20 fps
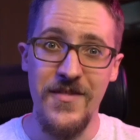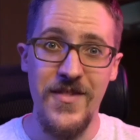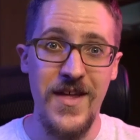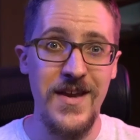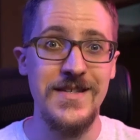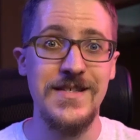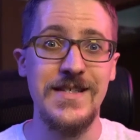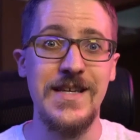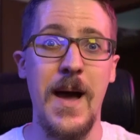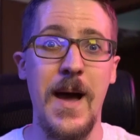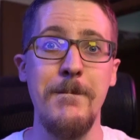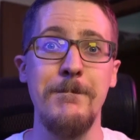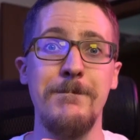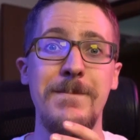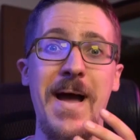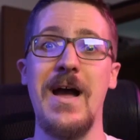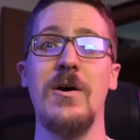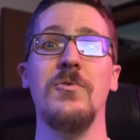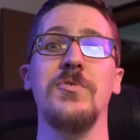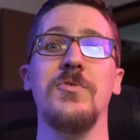that is
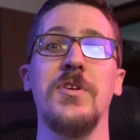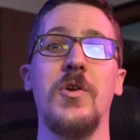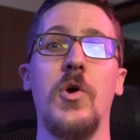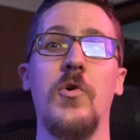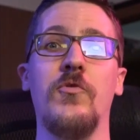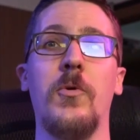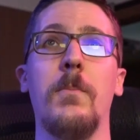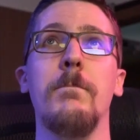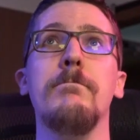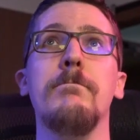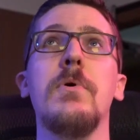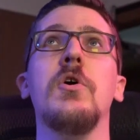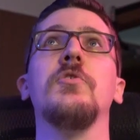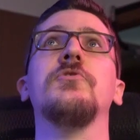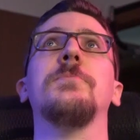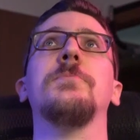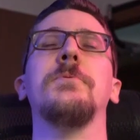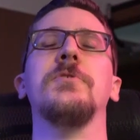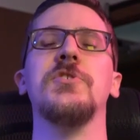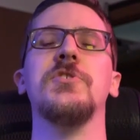compounded over
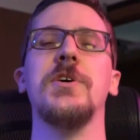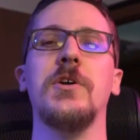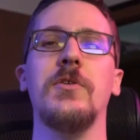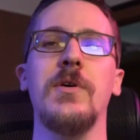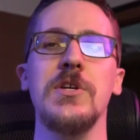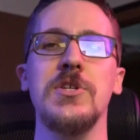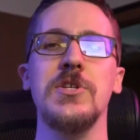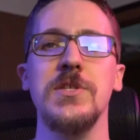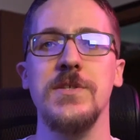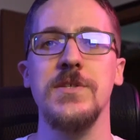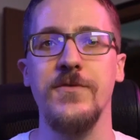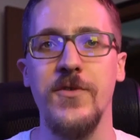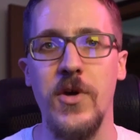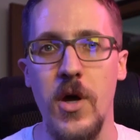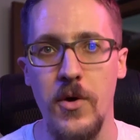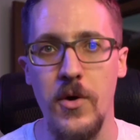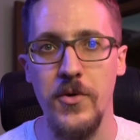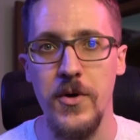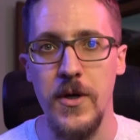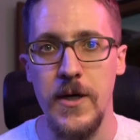multiple generations of
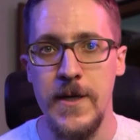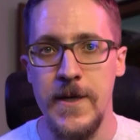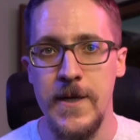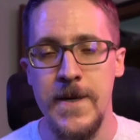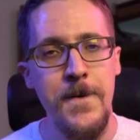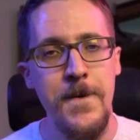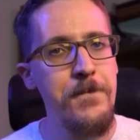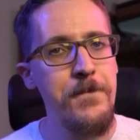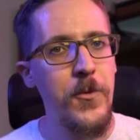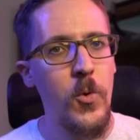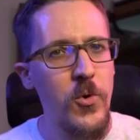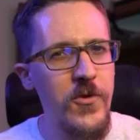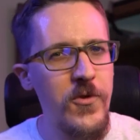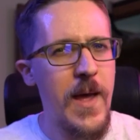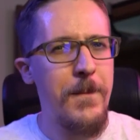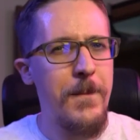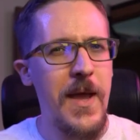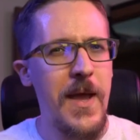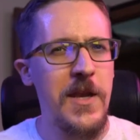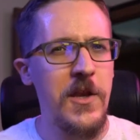code. Were that
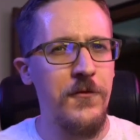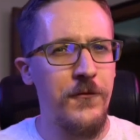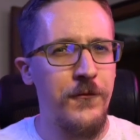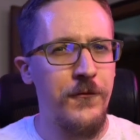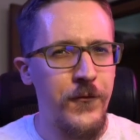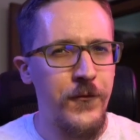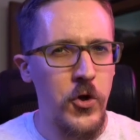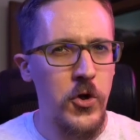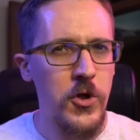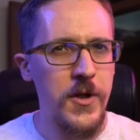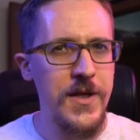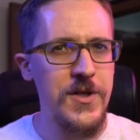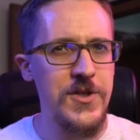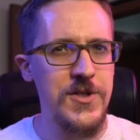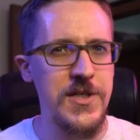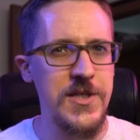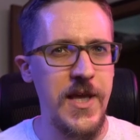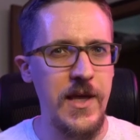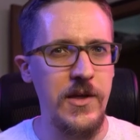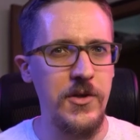paid in full each
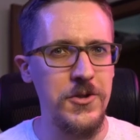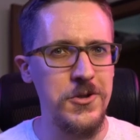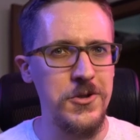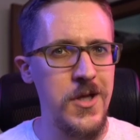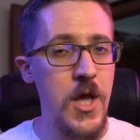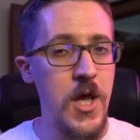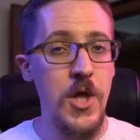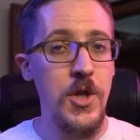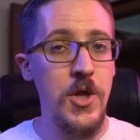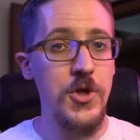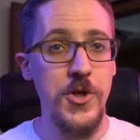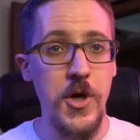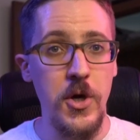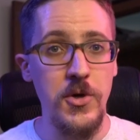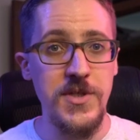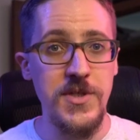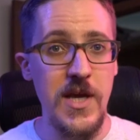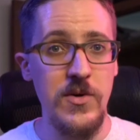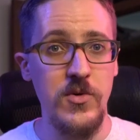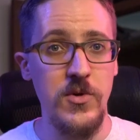cycle, no
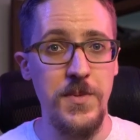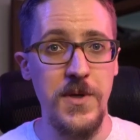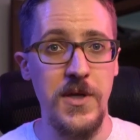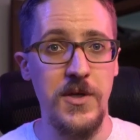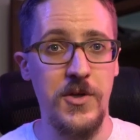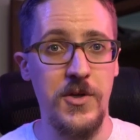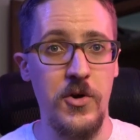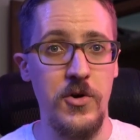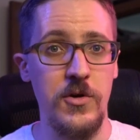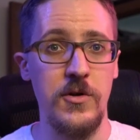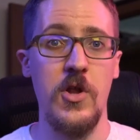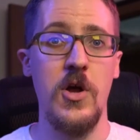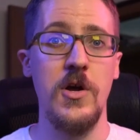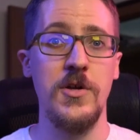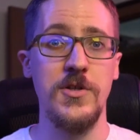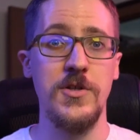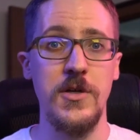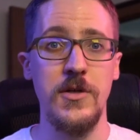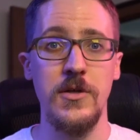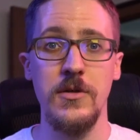debt would be incurred long
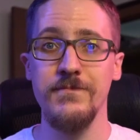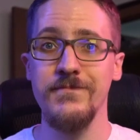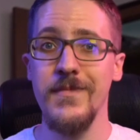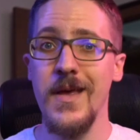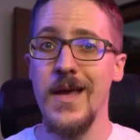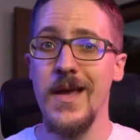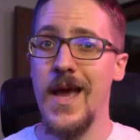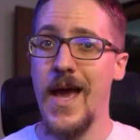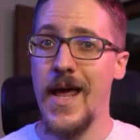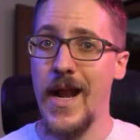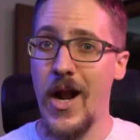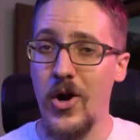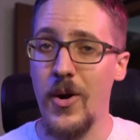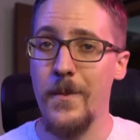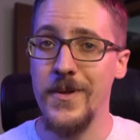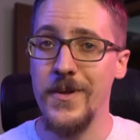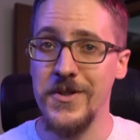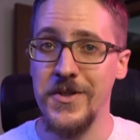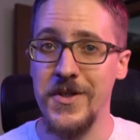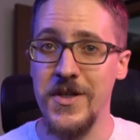term, and our
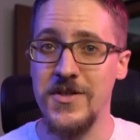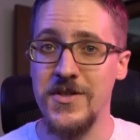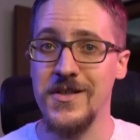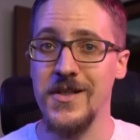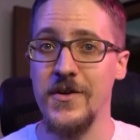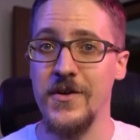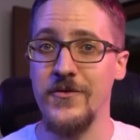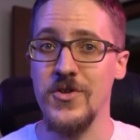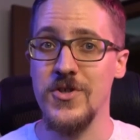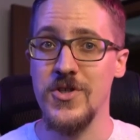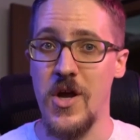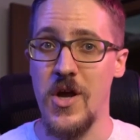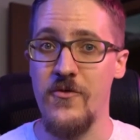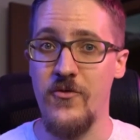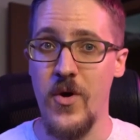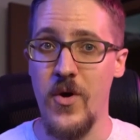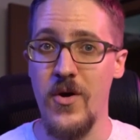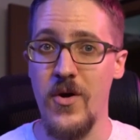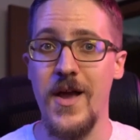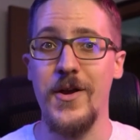ability to deliver
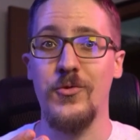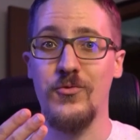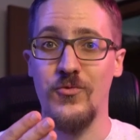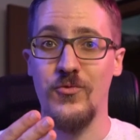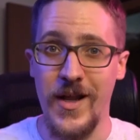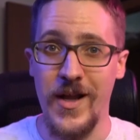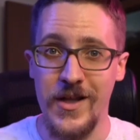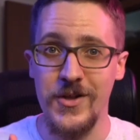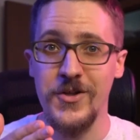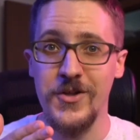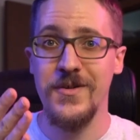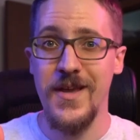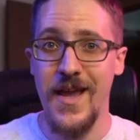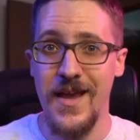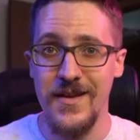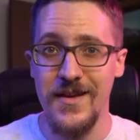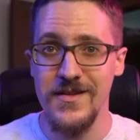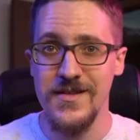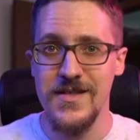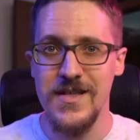software at a regular
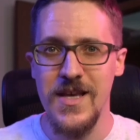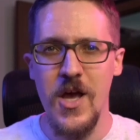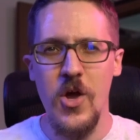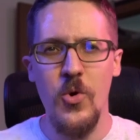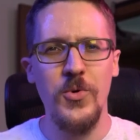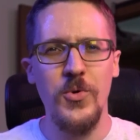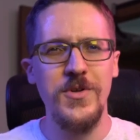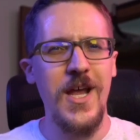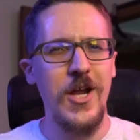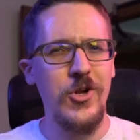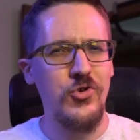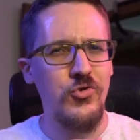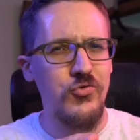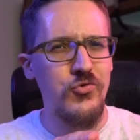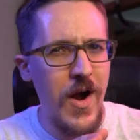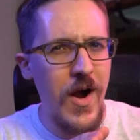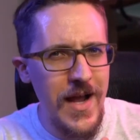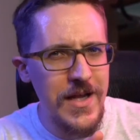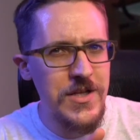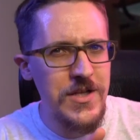cadence would not
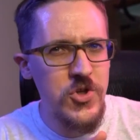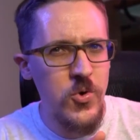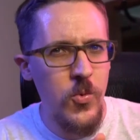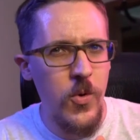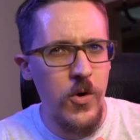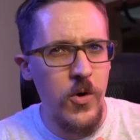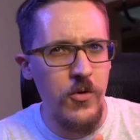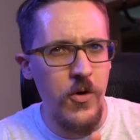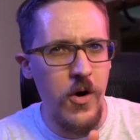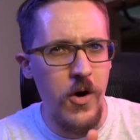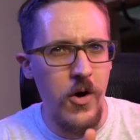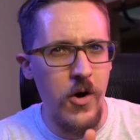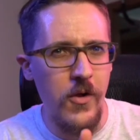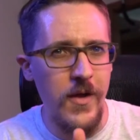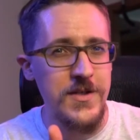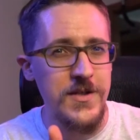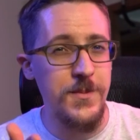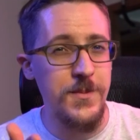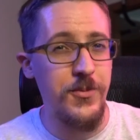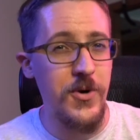grind to a crawl
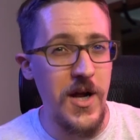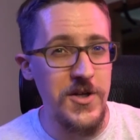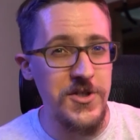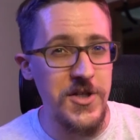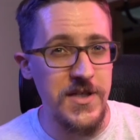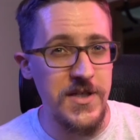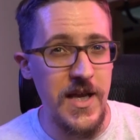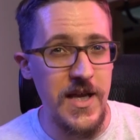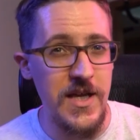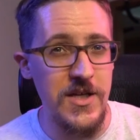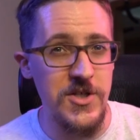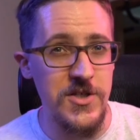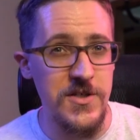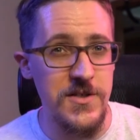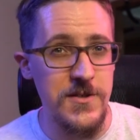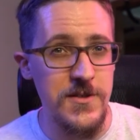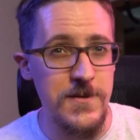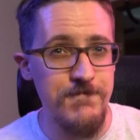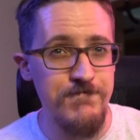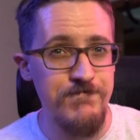as a project
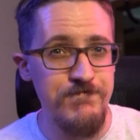ages.